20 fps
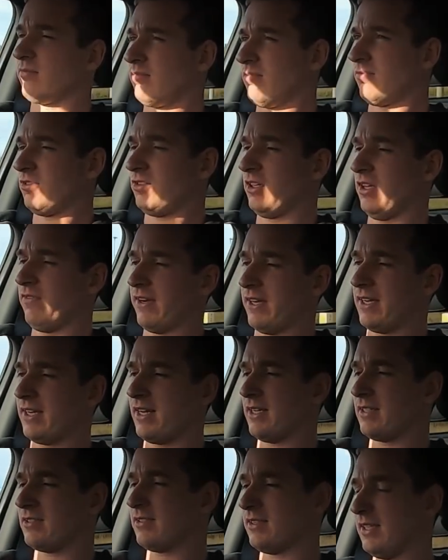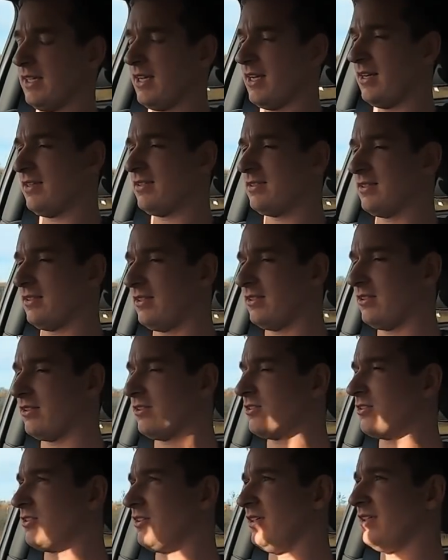See if I can actually get it to
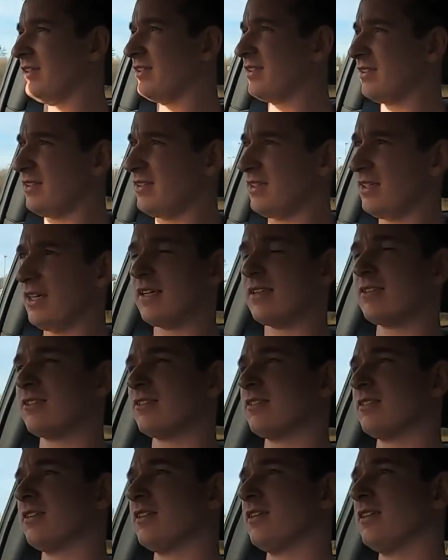launch the DS